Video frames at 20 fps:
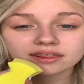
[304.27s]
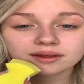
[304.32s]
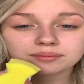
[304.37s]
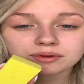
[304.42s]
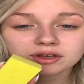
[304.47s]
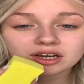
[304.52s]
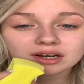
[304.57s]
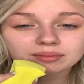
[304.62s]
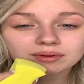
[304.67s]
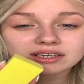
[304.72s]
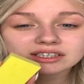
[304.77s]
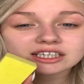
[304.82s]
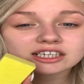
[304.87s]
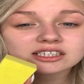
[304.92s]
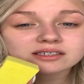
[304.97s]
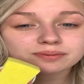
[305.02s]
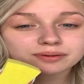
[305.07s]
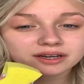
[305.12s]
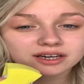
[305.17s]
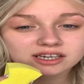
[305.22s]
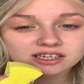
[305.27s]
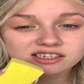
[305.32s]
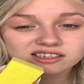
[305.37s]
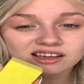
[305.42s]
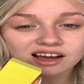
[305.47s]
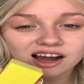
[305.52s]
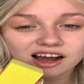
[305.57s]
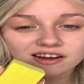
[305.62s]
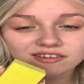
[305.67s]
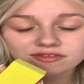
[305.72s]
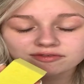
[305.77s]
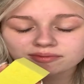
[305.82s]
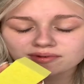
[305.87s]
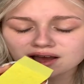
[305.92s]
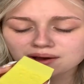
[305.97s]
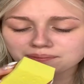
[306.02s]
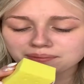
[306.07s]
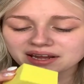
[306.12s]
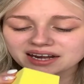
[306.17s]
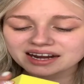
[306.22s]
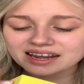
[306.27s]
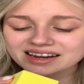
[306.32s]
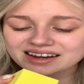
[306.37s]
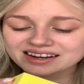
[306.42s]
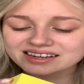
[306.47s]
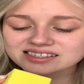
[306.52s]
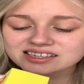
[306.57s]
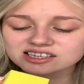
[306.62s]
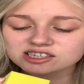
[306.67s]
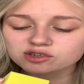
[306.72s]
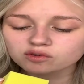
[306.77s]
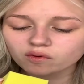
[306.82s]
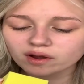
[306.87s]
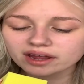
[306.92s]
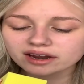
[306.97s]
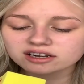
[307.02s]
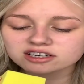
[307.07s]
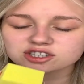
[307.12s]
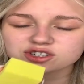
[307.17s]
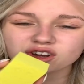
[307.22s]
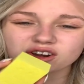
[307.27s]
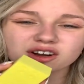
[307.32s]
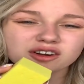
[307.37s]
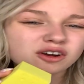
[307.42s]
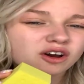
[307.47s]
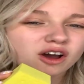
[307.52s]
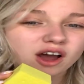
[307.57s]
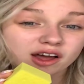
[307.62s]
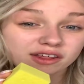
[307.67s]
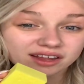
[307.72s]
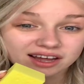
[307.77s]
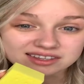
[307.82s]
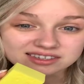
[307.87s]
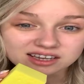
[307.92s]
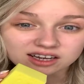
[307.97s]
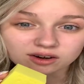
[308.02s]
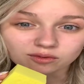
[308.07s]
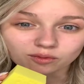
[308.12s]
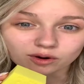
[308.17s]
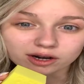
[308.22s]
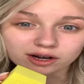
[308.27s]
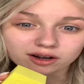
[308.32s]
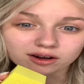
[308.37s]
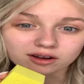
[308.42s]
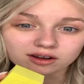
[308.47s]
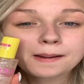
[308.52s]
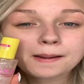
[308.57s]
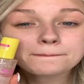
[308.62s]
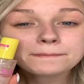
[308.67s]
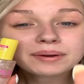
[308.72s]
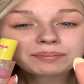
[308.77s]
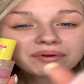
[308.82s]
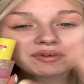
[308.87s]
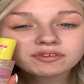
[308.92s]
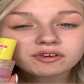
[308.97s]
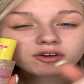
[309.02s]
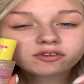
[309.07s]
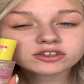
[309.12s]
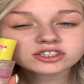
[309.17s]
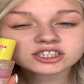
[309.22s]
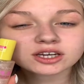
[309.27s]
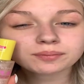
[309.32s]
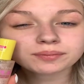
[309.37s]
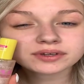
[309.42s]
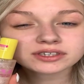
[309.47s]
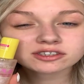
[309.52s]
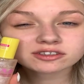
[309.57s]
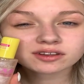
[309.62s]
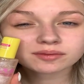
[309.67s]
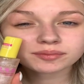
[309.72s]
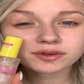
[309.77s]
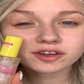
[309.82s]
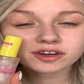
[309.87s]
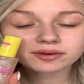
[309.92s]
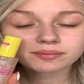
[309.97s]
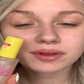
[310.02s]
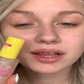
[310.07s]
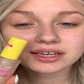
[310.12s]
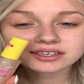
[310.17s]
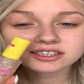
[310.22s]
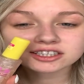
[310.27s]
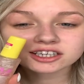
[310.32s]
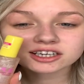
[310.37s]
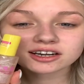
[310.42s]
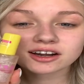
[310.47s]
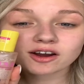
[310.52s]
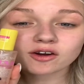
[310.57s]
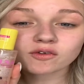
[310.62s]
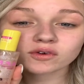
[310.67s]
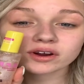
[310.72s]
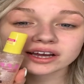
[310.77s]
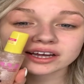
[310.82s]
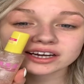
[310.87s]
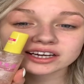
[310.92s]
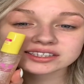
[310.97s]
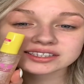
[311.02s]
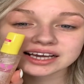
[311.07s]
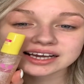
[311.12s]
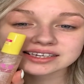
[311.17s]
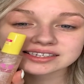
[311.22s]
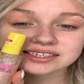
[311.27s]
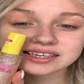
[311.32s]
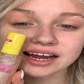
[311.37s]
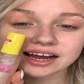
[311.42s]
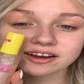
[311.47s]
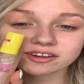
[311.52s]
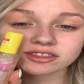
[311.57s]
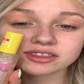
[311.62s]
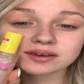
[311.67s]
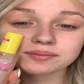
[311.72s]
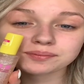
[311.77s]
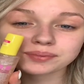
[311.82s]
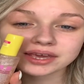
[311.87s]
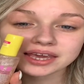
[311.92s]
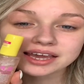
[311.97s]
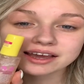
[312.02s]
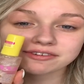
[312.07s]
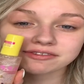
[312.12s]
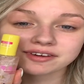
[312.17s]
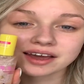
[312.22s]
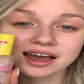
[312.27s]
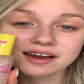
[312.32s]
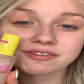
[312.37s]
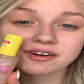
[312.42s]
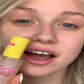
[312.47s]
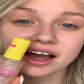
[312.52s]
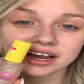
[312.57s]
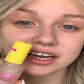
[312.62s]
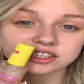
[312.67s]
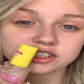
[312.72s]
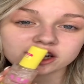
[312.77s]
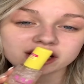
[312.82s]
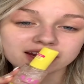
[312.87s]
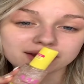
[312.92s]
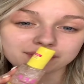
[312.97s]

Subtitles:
Beauty Blender is pretty soft, but it is a square, so I don't know how that's gonna work. But before we jump into the Beauty Blender, we're gonna test out the BFF Hydrating